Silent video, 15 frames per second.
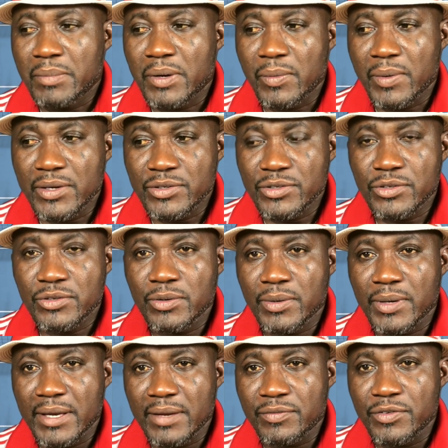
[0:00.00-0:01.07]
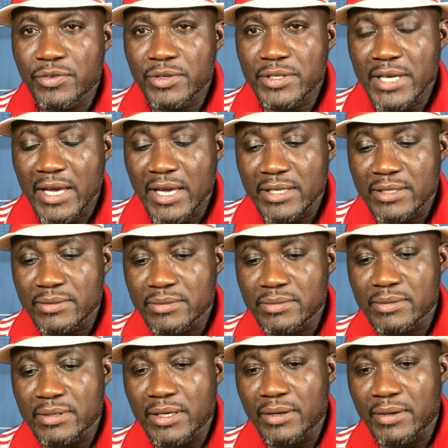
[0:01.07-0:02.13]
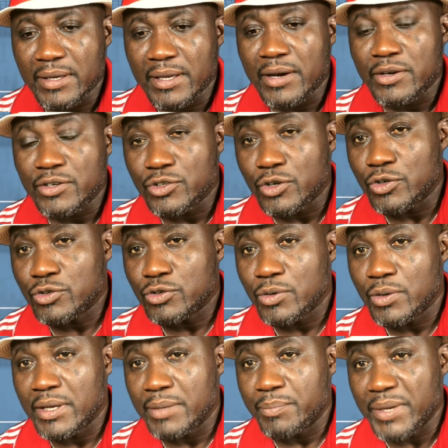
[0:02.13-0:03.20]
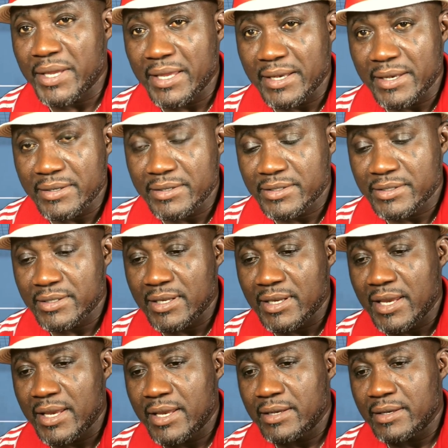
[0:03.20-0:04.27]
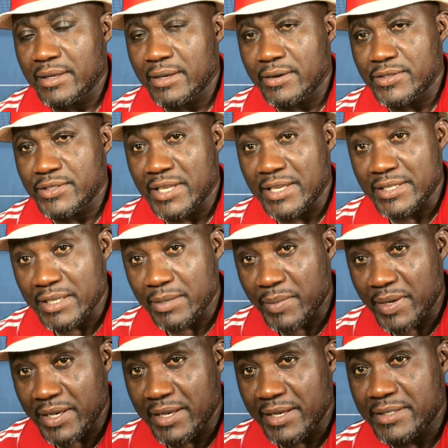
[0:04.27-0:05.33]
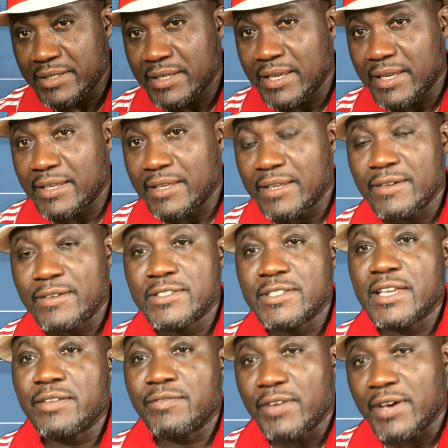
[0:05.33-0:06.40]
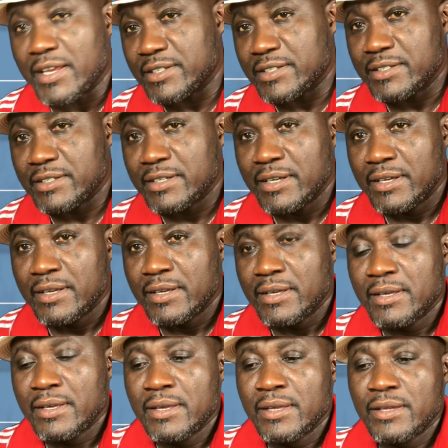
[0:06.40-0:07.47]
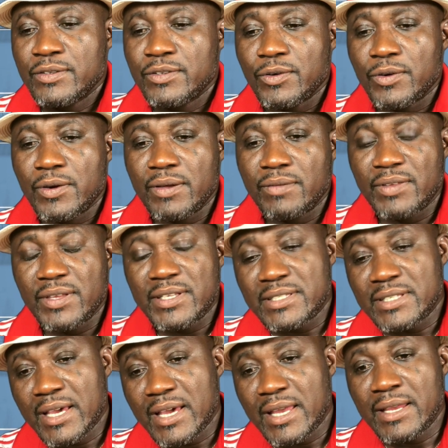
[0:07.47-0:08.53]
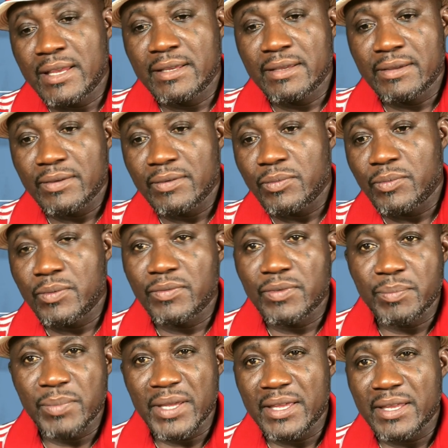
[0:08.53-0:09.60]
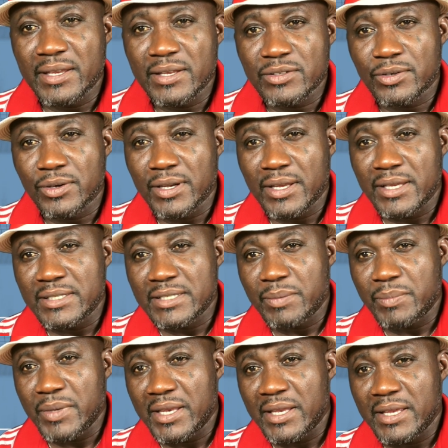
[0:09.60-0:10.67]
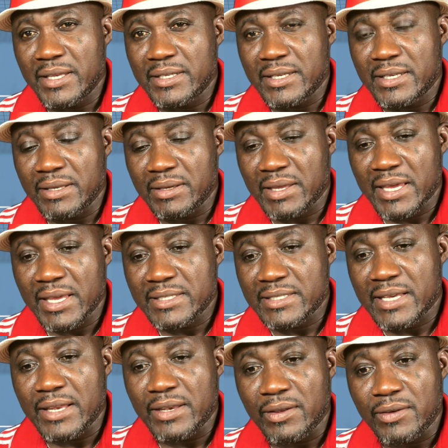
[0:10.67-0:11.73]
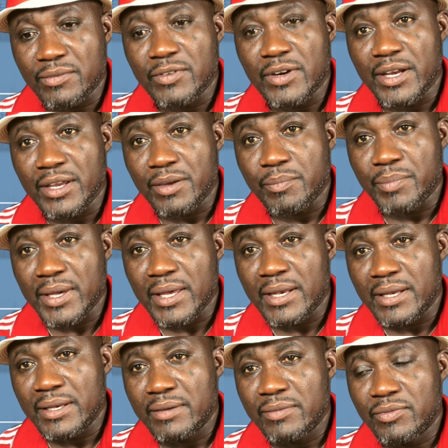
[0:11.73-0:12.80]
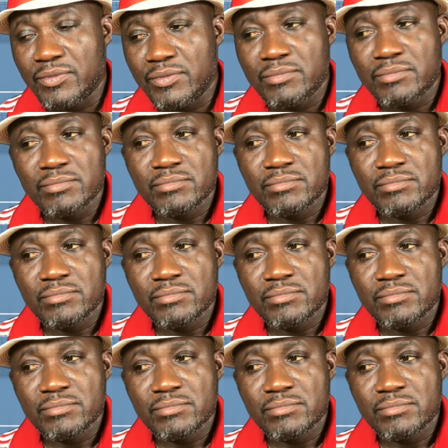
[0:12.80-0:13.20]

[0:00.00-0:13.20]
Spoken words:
but once you do it a few times, there is also the beginners league, there is the intermediate, and then there is the advanced. So if they start with the beginners or the intermediate and the kids are not very competitive,